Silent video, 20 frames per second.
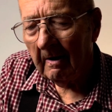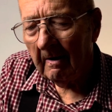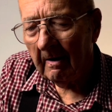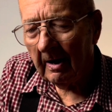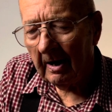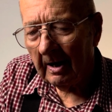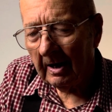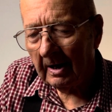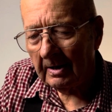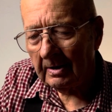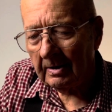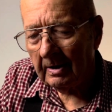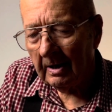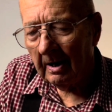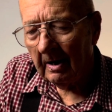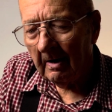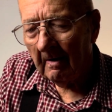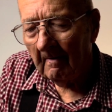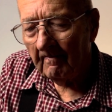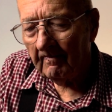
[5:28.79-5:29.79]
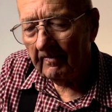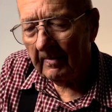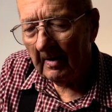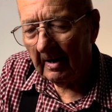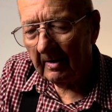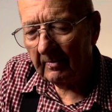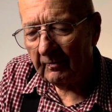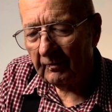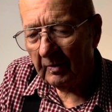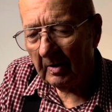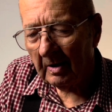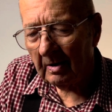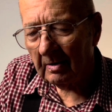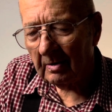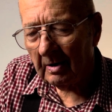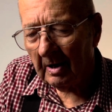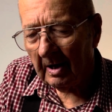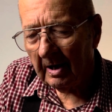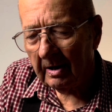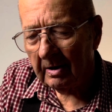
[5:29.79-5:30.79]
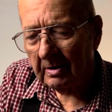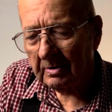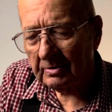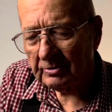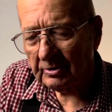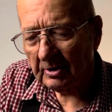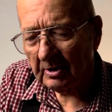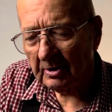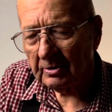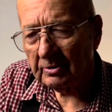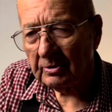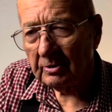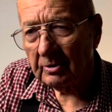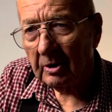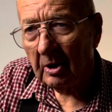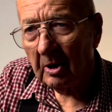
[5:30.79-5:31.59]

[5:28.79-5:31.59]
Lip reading: And I felt like since